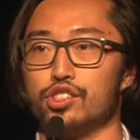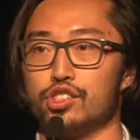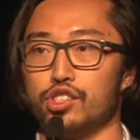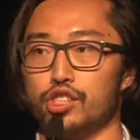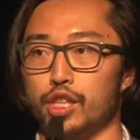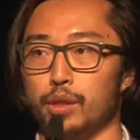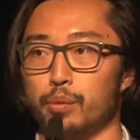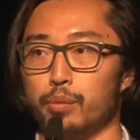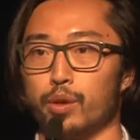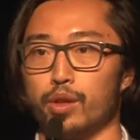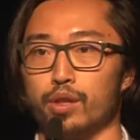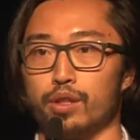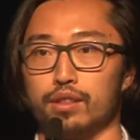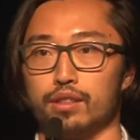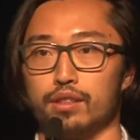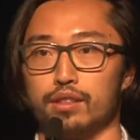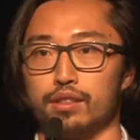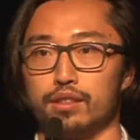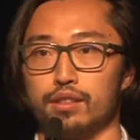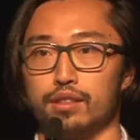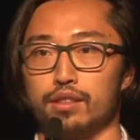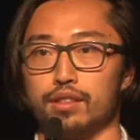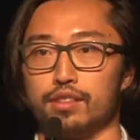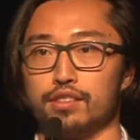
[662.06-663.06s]
cheaper,
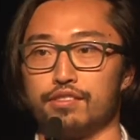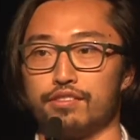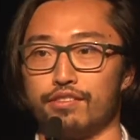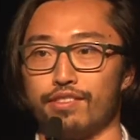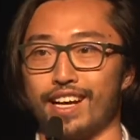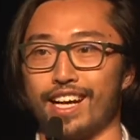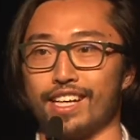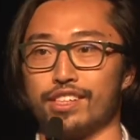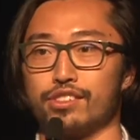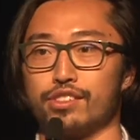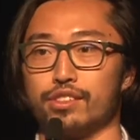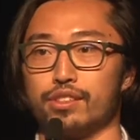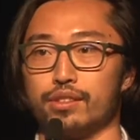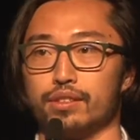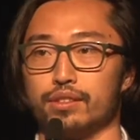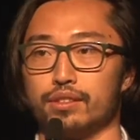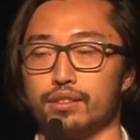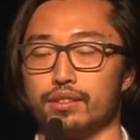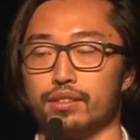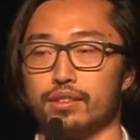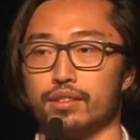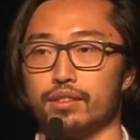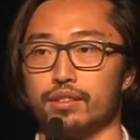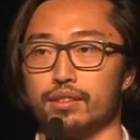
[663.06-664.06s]
it's faster,
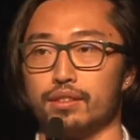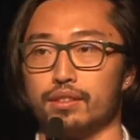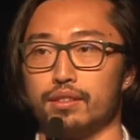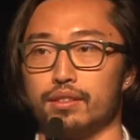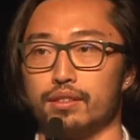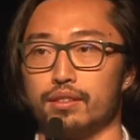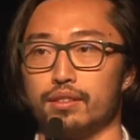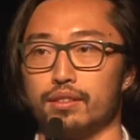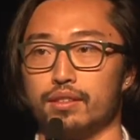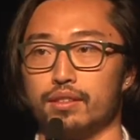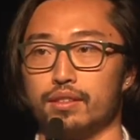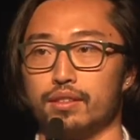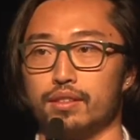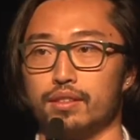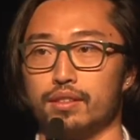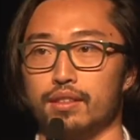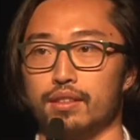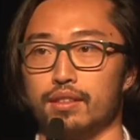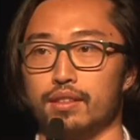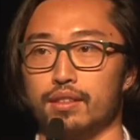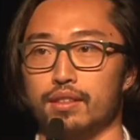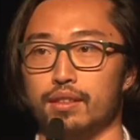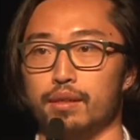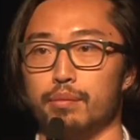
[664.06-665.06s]

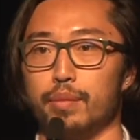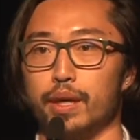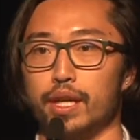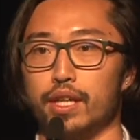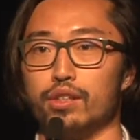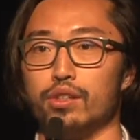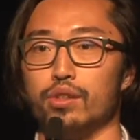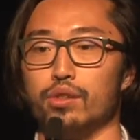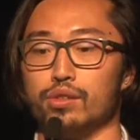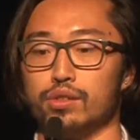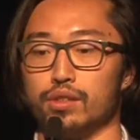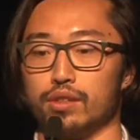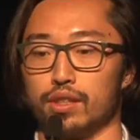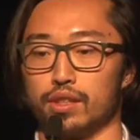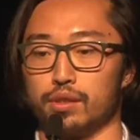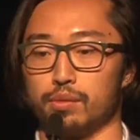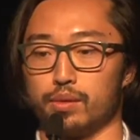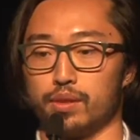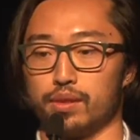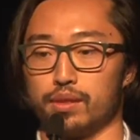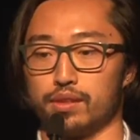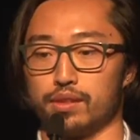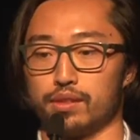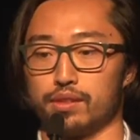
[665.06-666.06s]
a better user
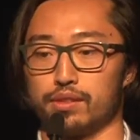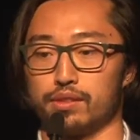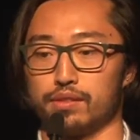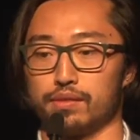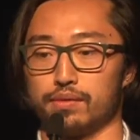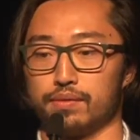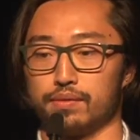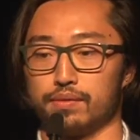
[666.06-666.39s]
experience.